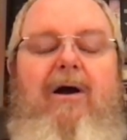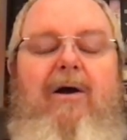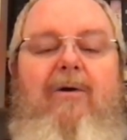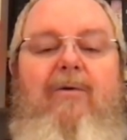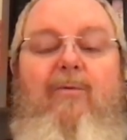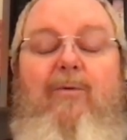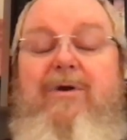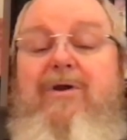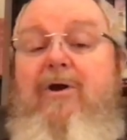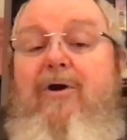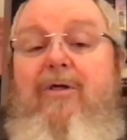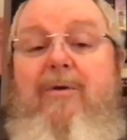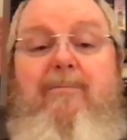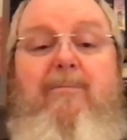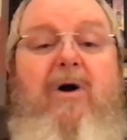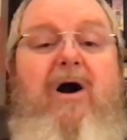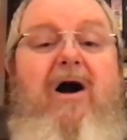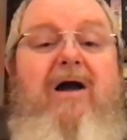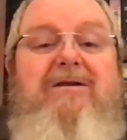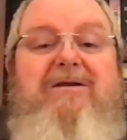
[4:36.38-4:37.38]
We know that
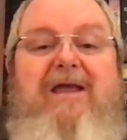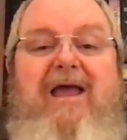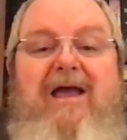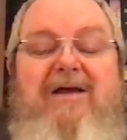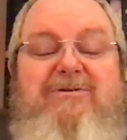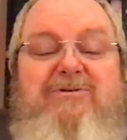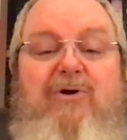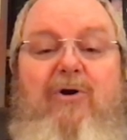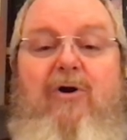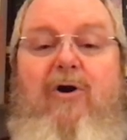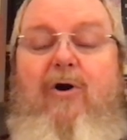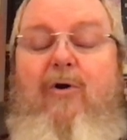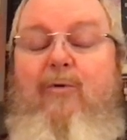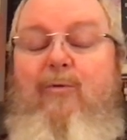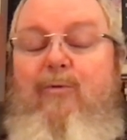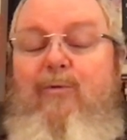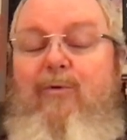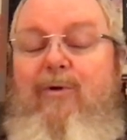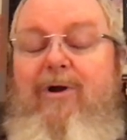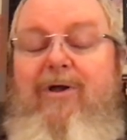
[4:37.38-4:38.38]
podcasts are
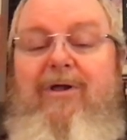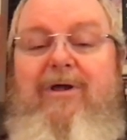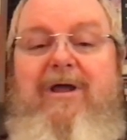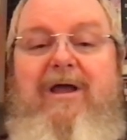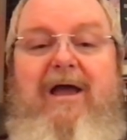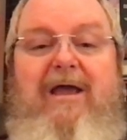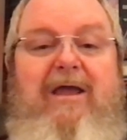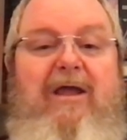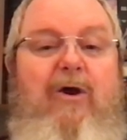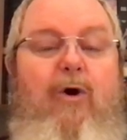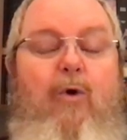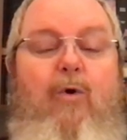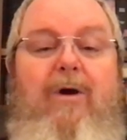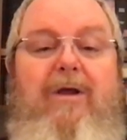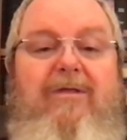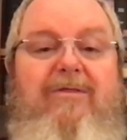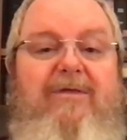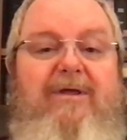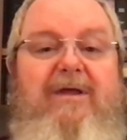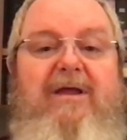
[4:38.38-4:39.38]
really a
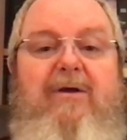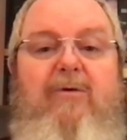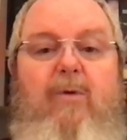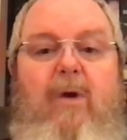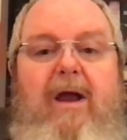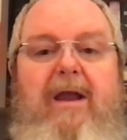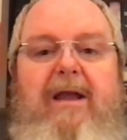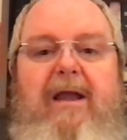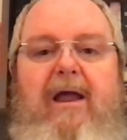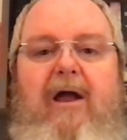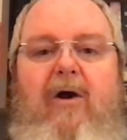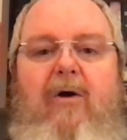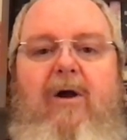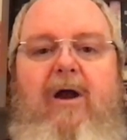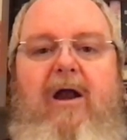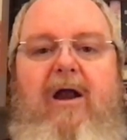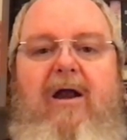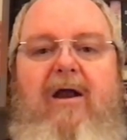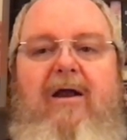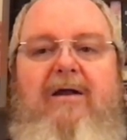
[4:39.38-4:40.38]
going thing right now.
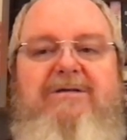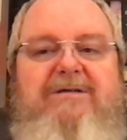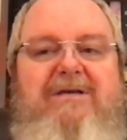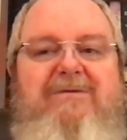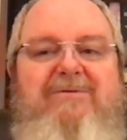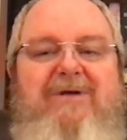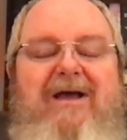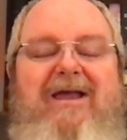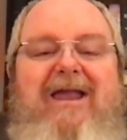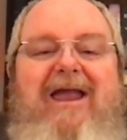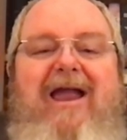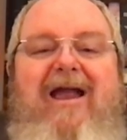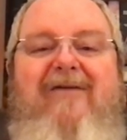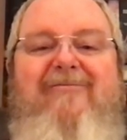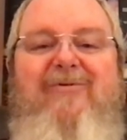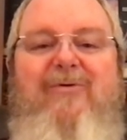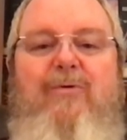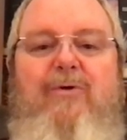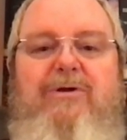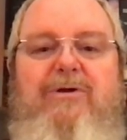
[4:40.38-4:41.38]
It seems like
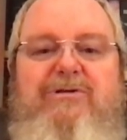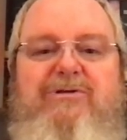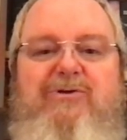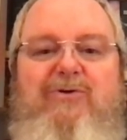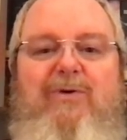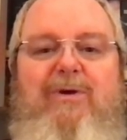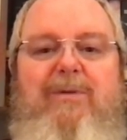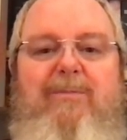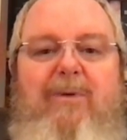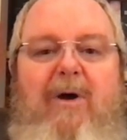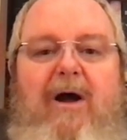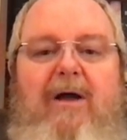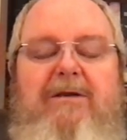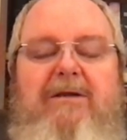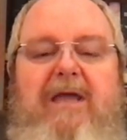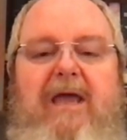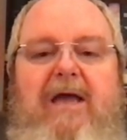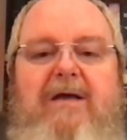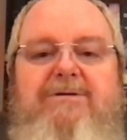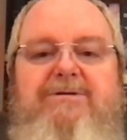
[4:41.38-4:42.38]
everyone is doing
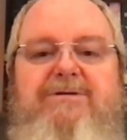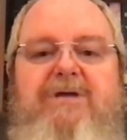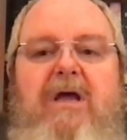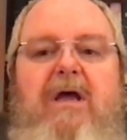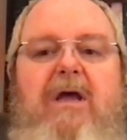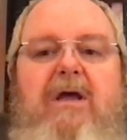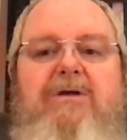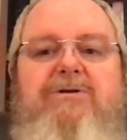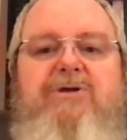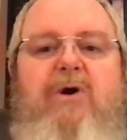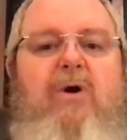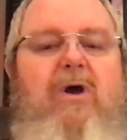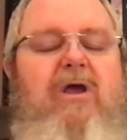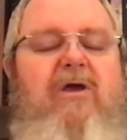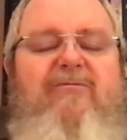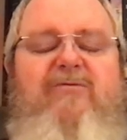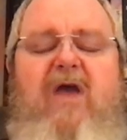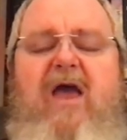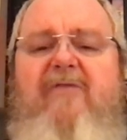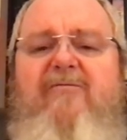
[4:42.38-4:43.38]
podcasts. So
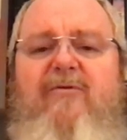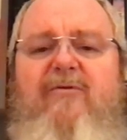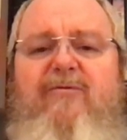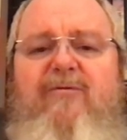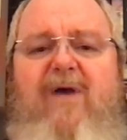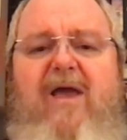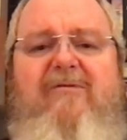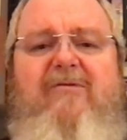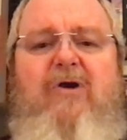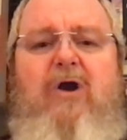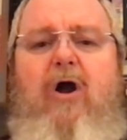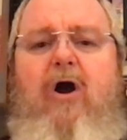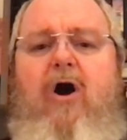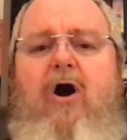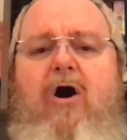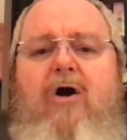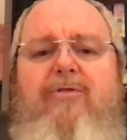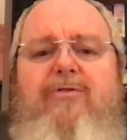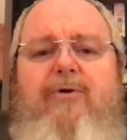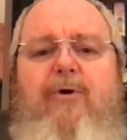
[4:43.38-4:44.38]
if you have a favorite
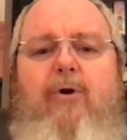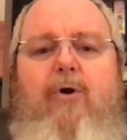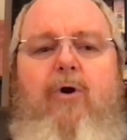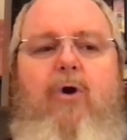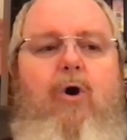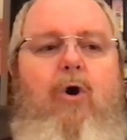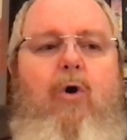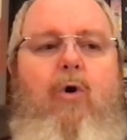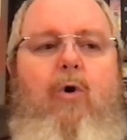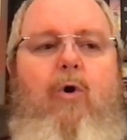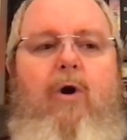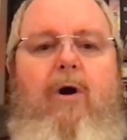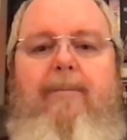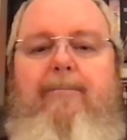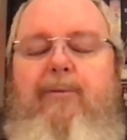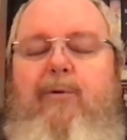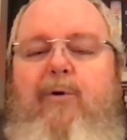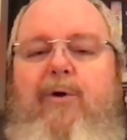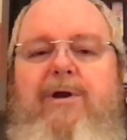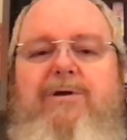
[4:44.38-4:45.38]
author or a
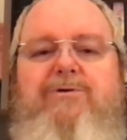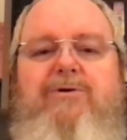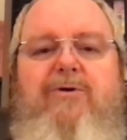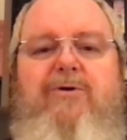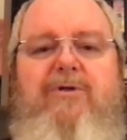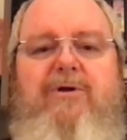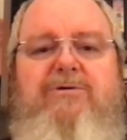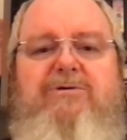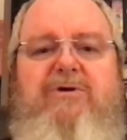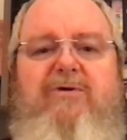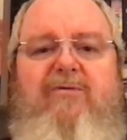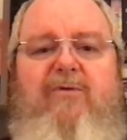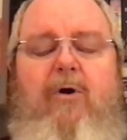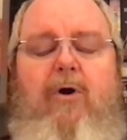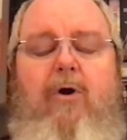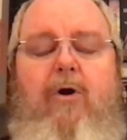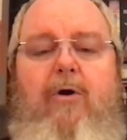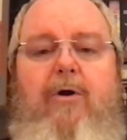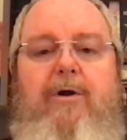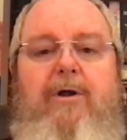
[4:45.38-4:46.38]
preacher that you've
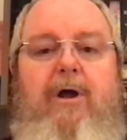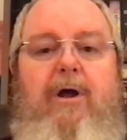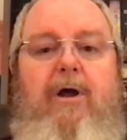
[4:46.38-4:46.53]
heard,